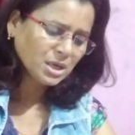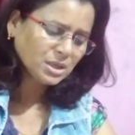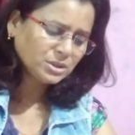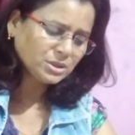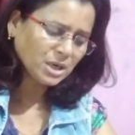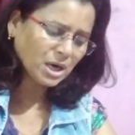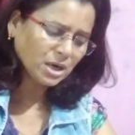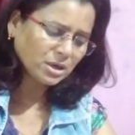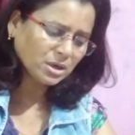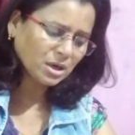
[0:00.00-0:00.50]

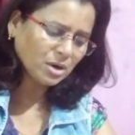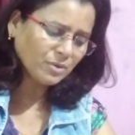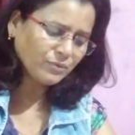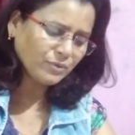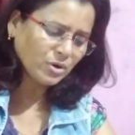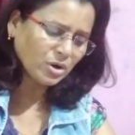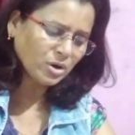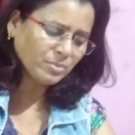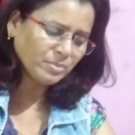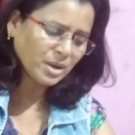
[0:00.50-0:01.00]
charter
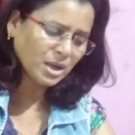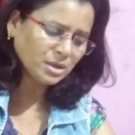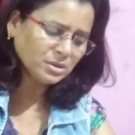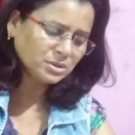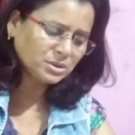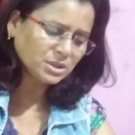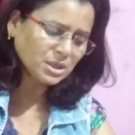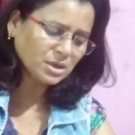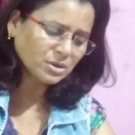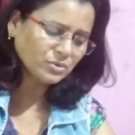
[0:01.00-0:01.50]
from
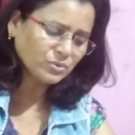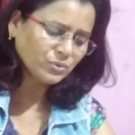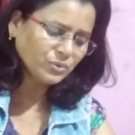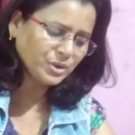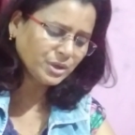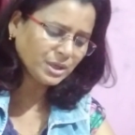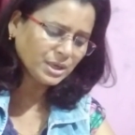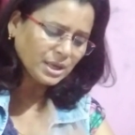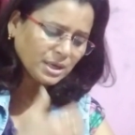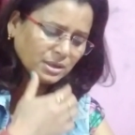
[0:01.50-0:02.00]
Answer,
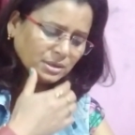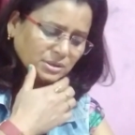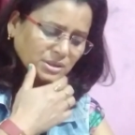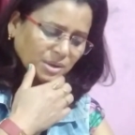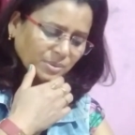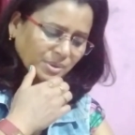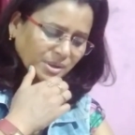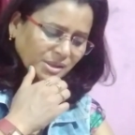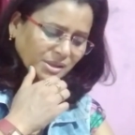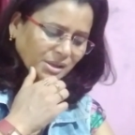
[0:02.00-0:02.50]
Queen
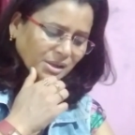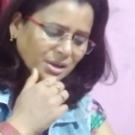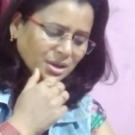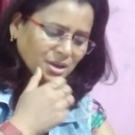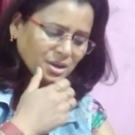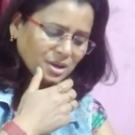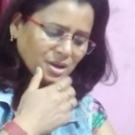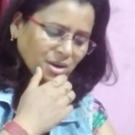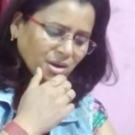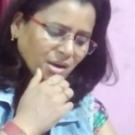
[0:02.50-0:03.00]
Elizabeth.
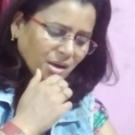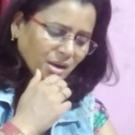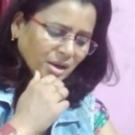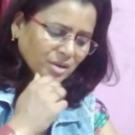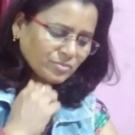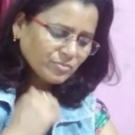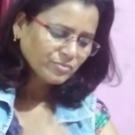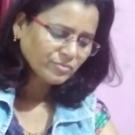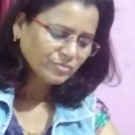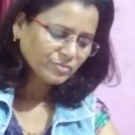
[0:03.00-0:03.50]

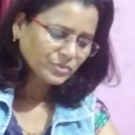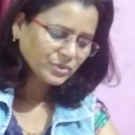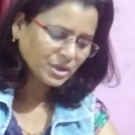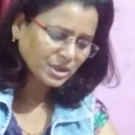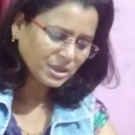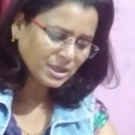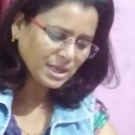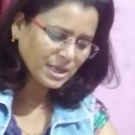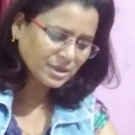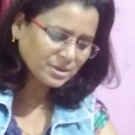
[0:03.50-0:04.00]

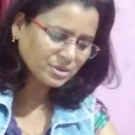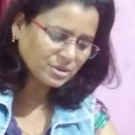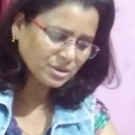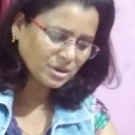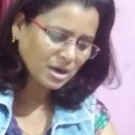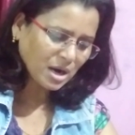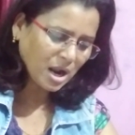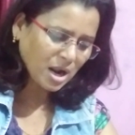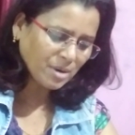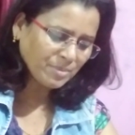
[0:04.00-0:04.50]
Next,
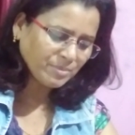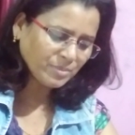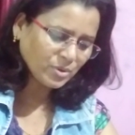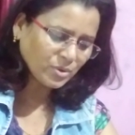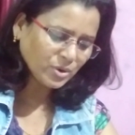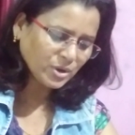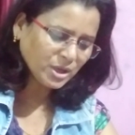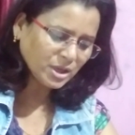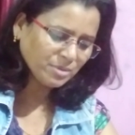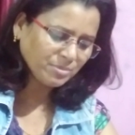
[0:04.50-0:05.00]
Ram
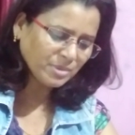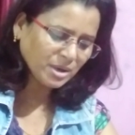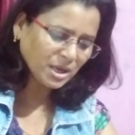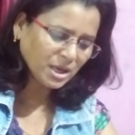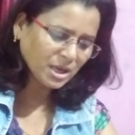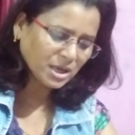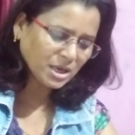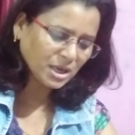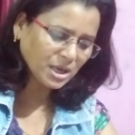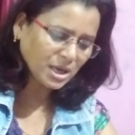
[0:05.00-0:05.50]
Rahim
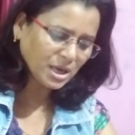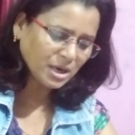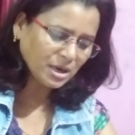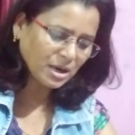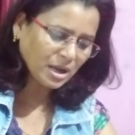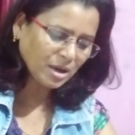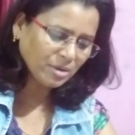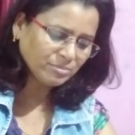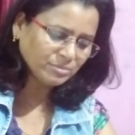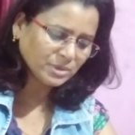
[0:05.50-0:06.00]
Ek Hai
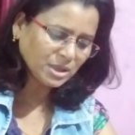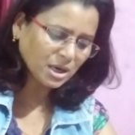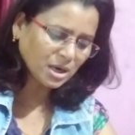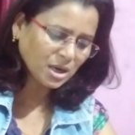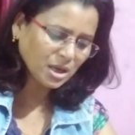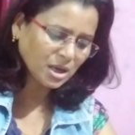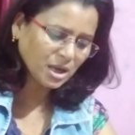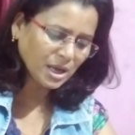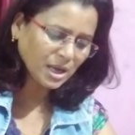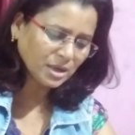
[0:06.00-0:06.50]
Naam
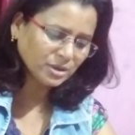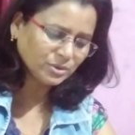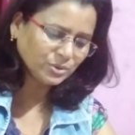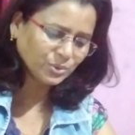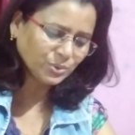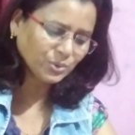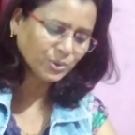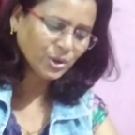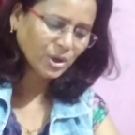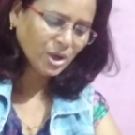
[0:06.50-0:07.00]
Dhara Hai
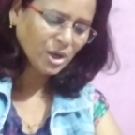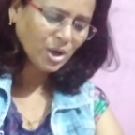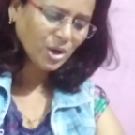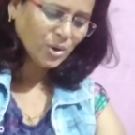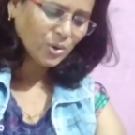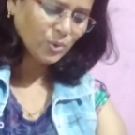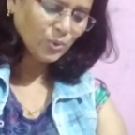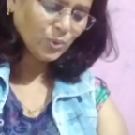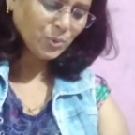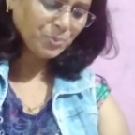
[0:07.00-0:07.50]
Do,
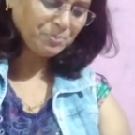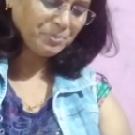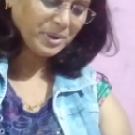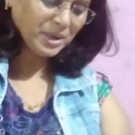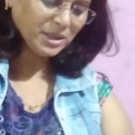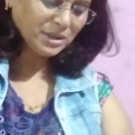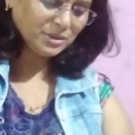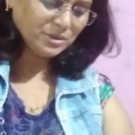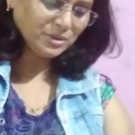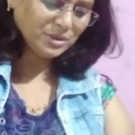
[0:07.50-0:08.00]
who
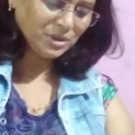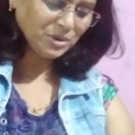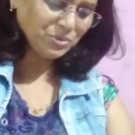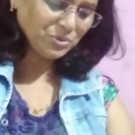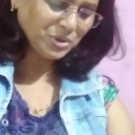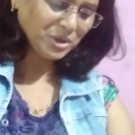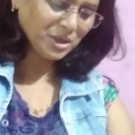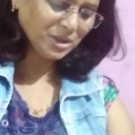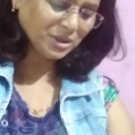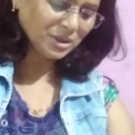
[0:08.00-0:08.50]
preached
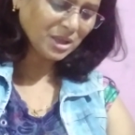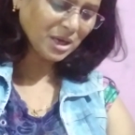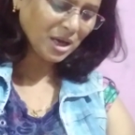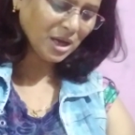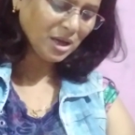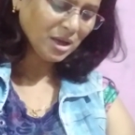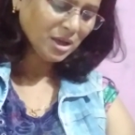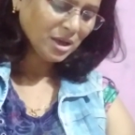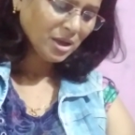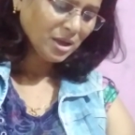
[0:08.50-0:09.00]
during
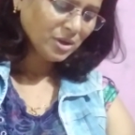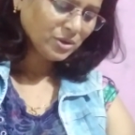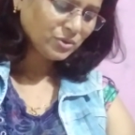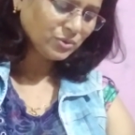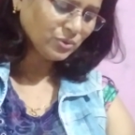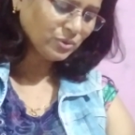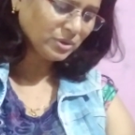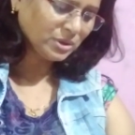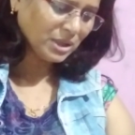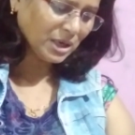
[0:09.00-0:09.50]
the
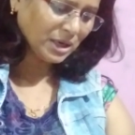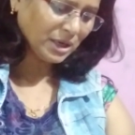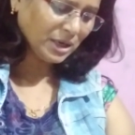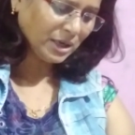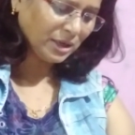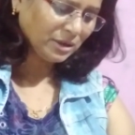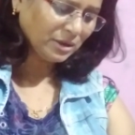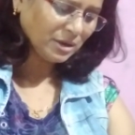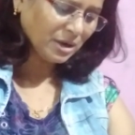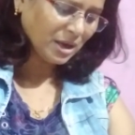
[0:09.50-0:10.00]

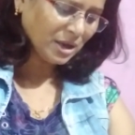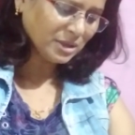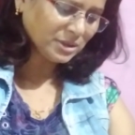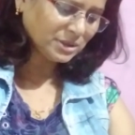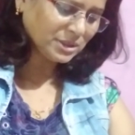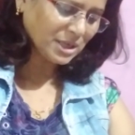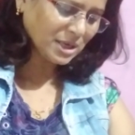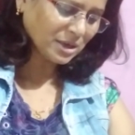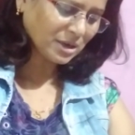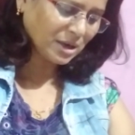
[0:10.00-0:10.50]
Sultanate?
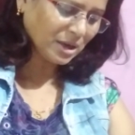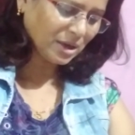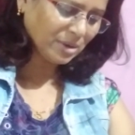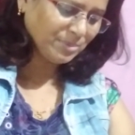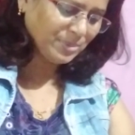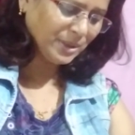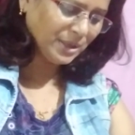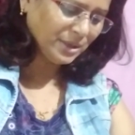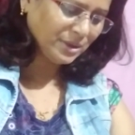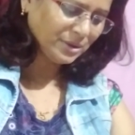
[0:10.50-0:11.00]
Answer,
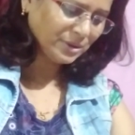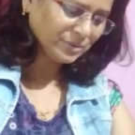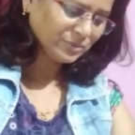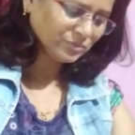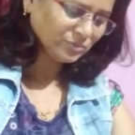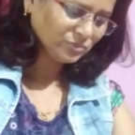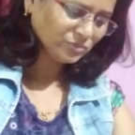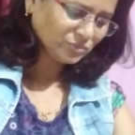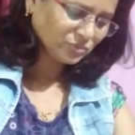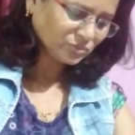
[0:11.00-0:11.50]
Kabir.
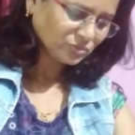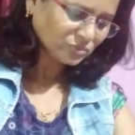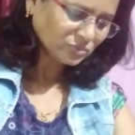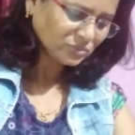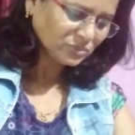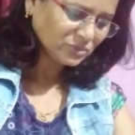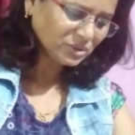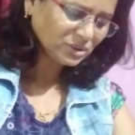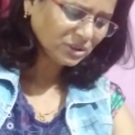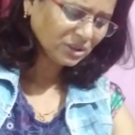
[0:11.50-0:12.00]

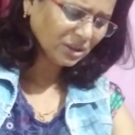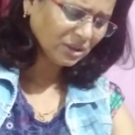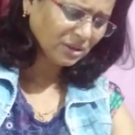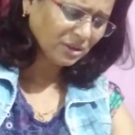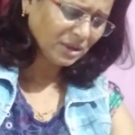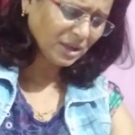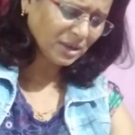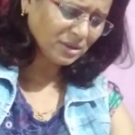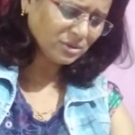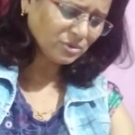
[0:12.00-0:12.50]

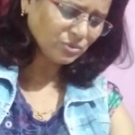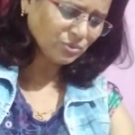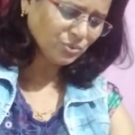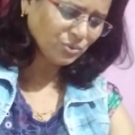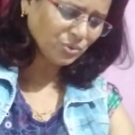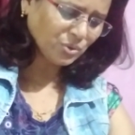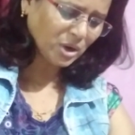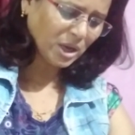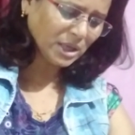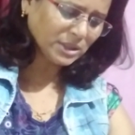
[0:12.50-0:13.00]
Next,
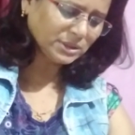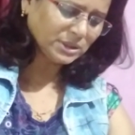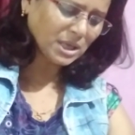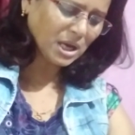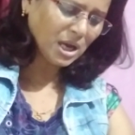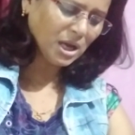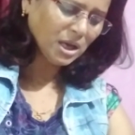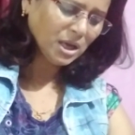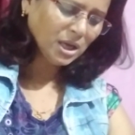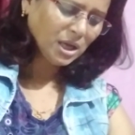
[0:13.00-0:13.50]
who was
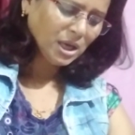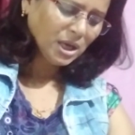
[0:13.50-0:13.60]
the